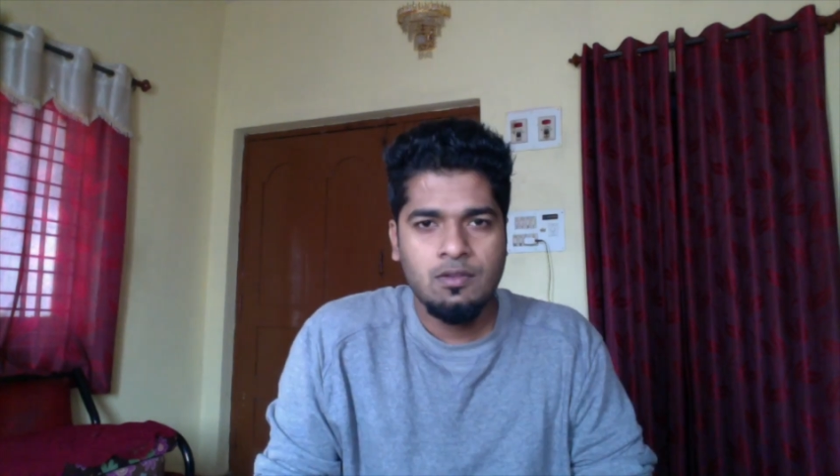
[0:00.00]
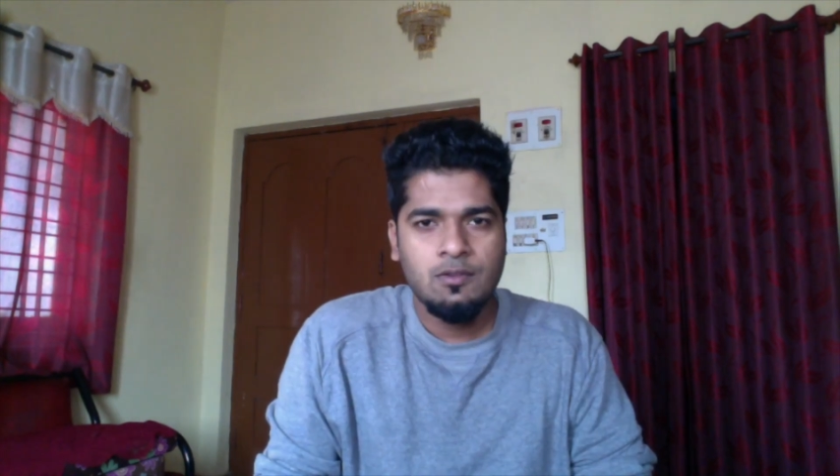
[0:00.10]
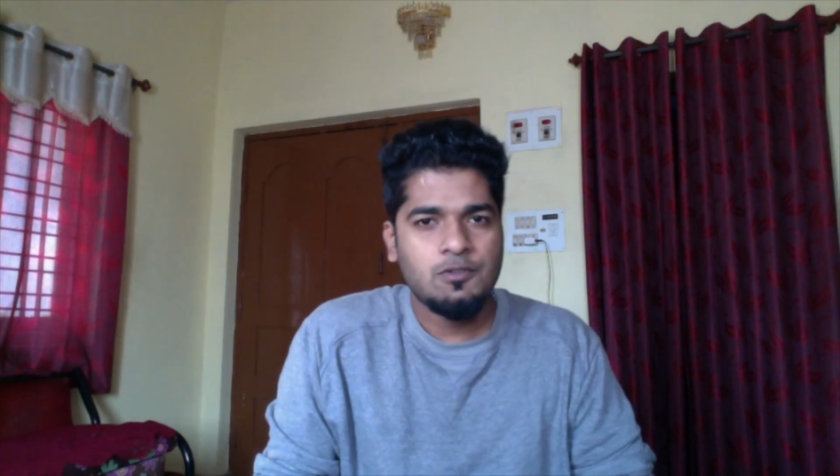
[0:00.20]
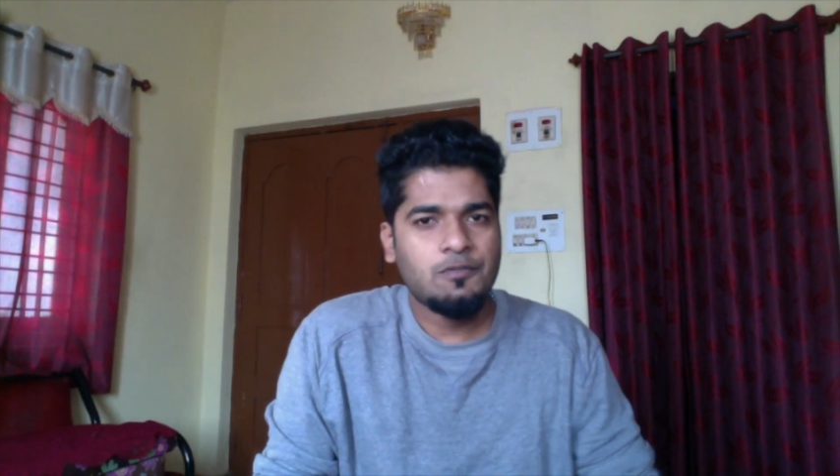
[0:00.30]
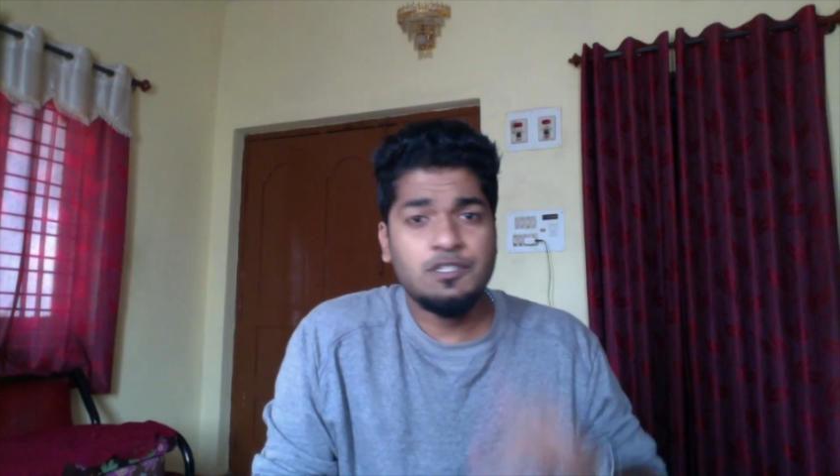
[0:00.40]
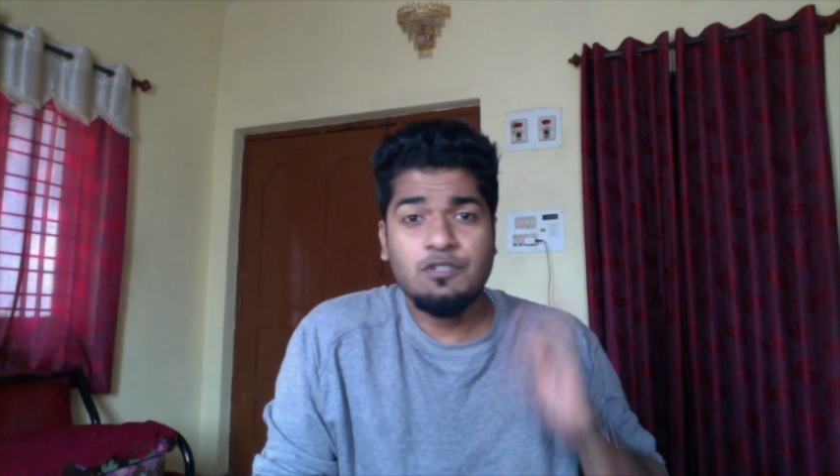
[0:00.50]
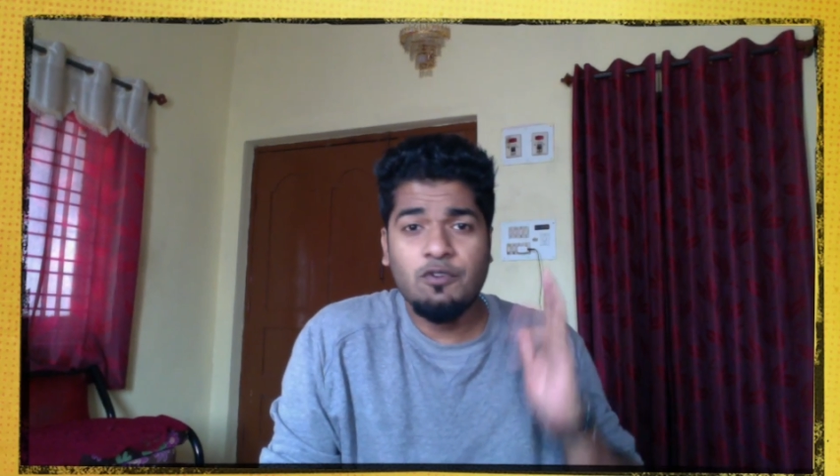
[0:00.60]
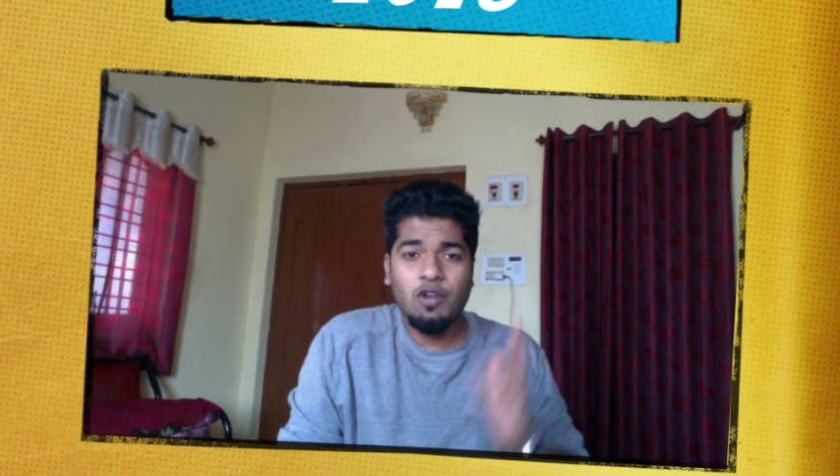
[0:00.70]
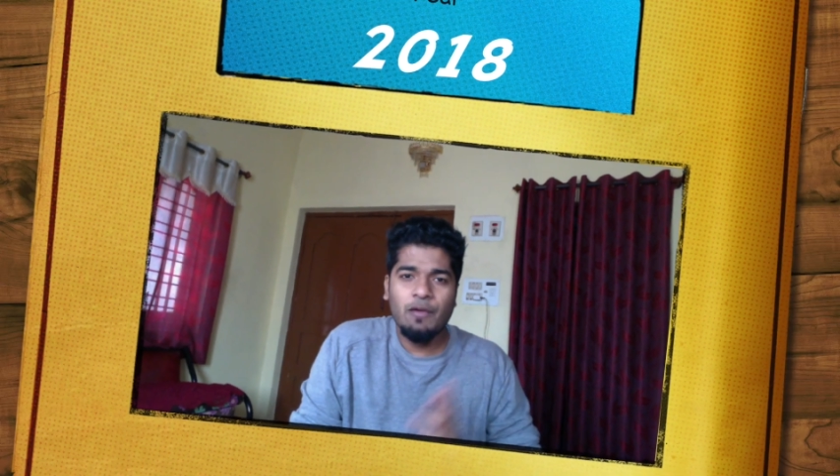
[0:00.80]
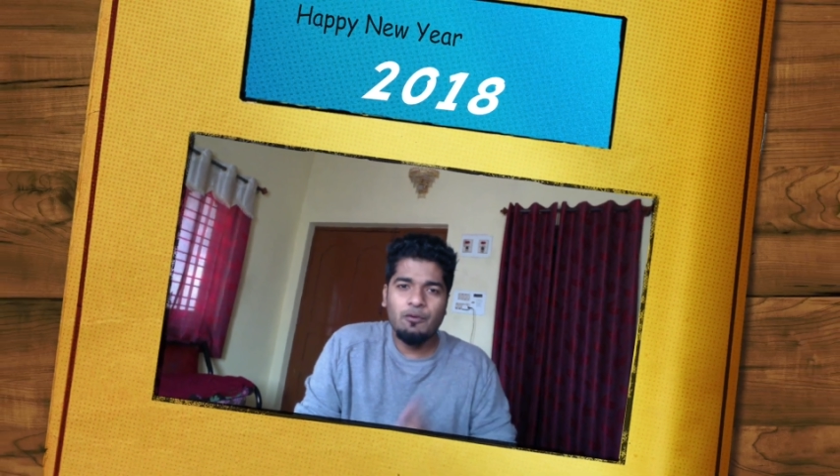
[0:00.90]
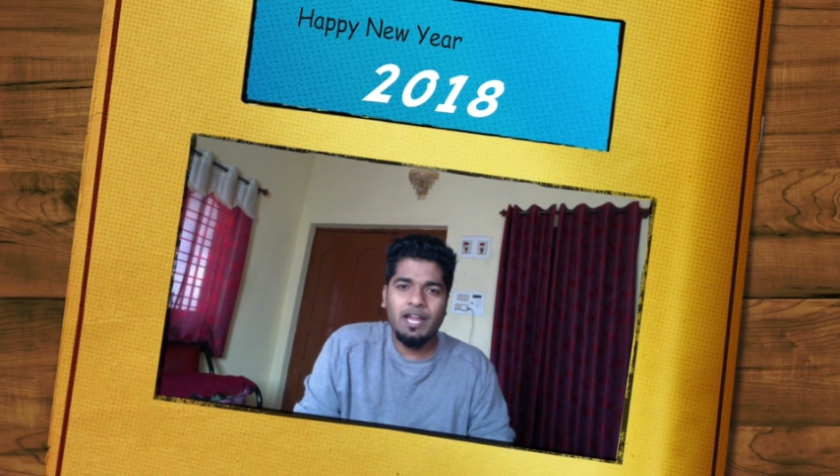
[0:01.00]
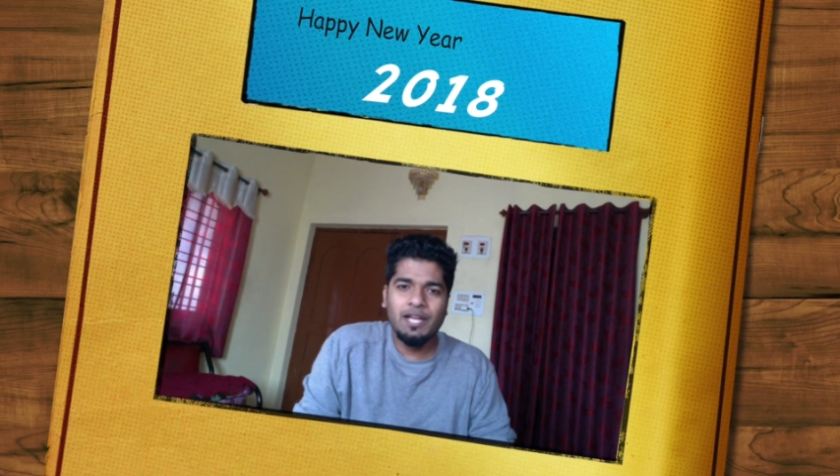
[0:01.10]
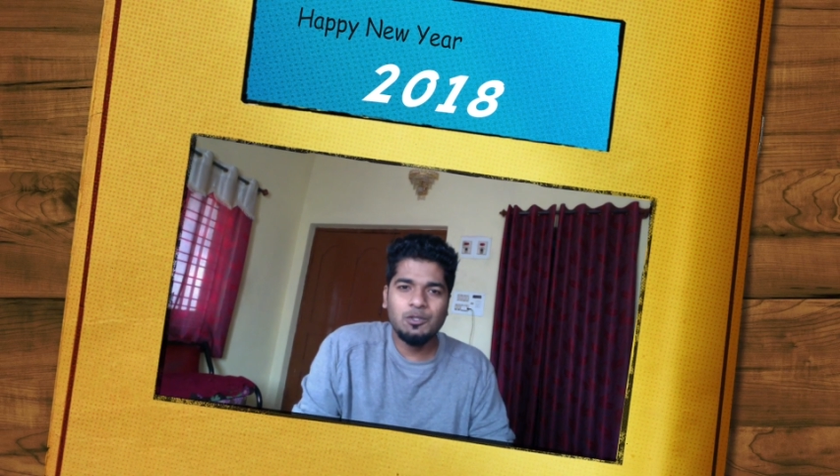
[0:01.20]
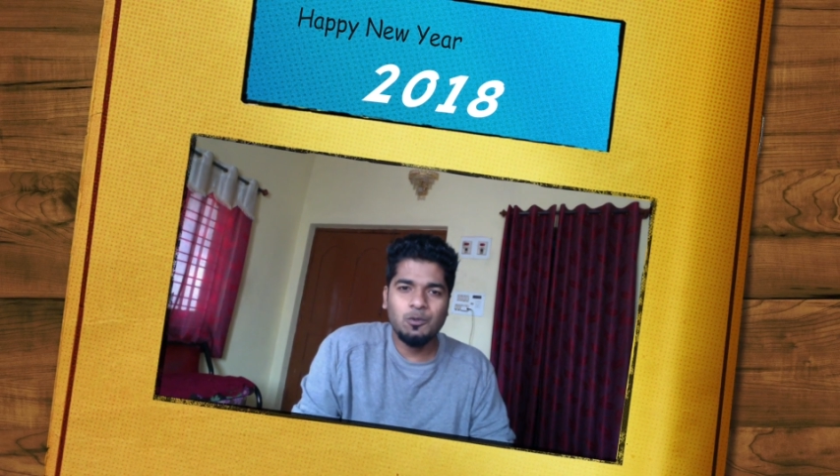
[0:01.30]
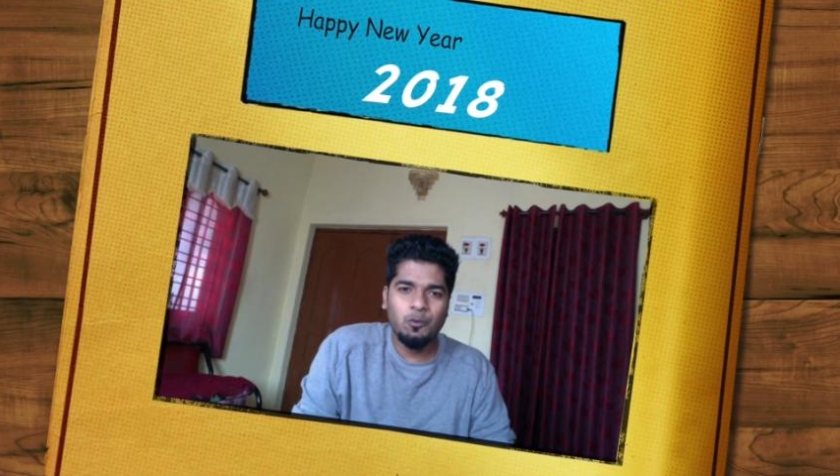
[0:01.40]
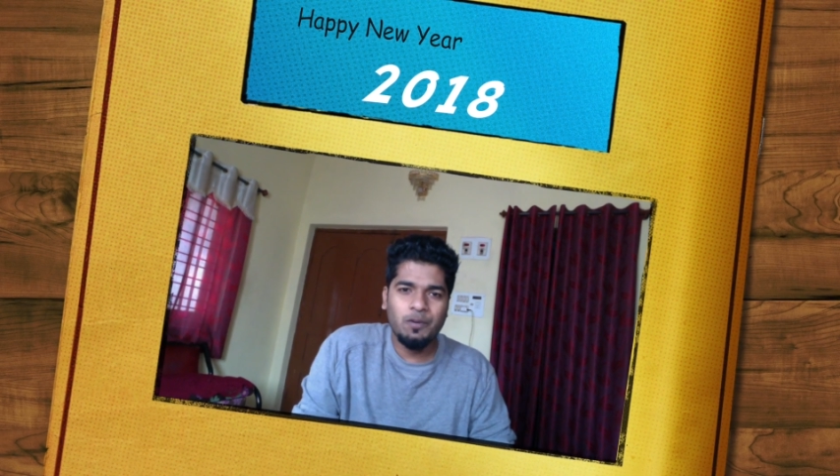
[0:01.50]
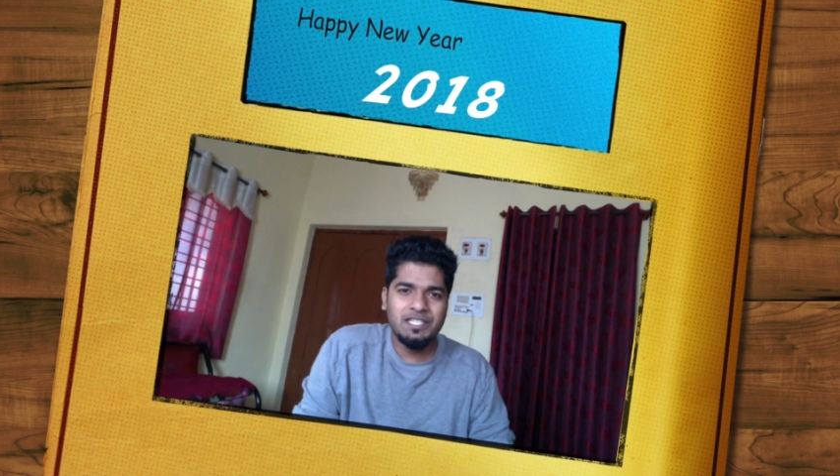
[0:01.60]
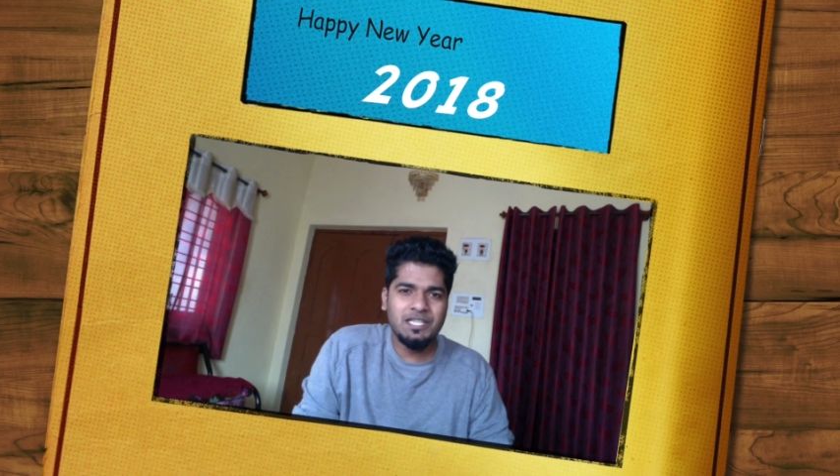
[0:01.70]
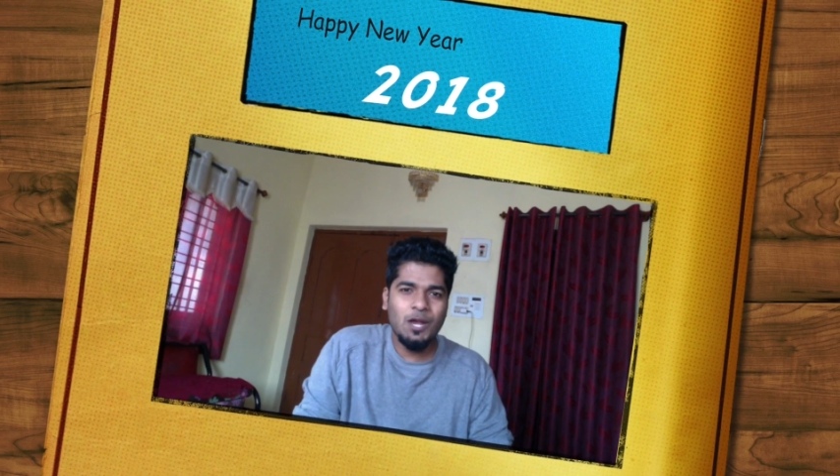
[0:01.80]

So first of all, I would like to wish